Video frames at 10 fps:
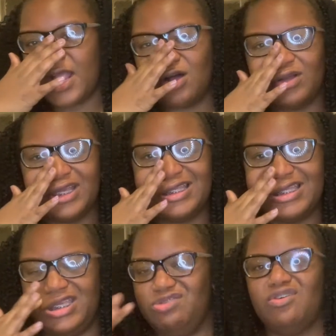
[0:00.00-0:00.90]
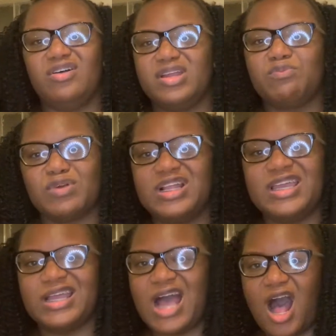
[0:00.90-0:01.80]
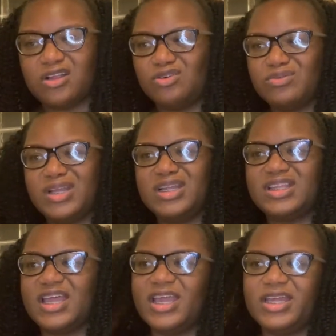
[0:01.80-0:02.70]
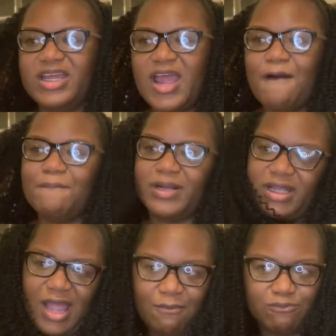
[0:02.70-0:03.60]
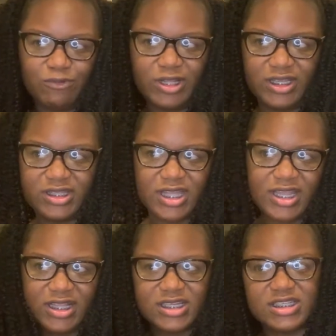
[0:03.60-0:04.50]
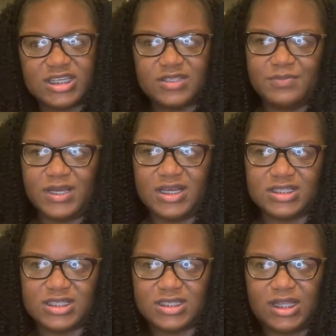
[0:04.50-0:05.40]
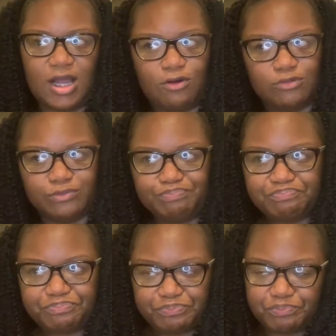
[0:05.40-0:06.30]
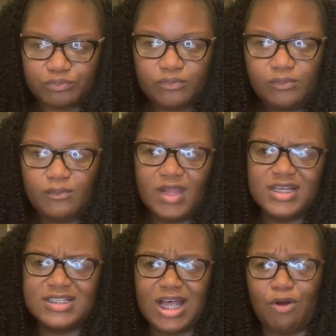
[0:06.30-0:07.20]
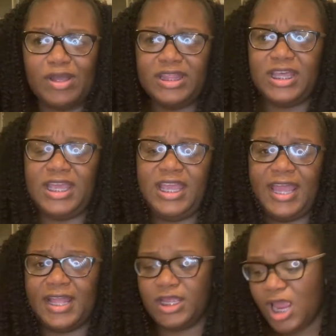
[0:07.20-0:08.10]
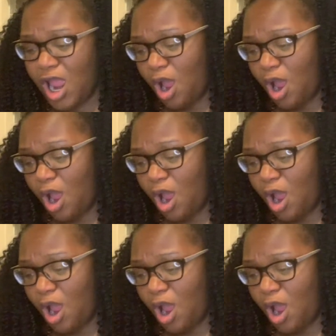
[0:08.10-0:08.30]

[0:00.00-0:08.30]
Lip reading: on it. You know, it didn't really get caught on anything. But I'm really thinking it's just because it's long. So in the end,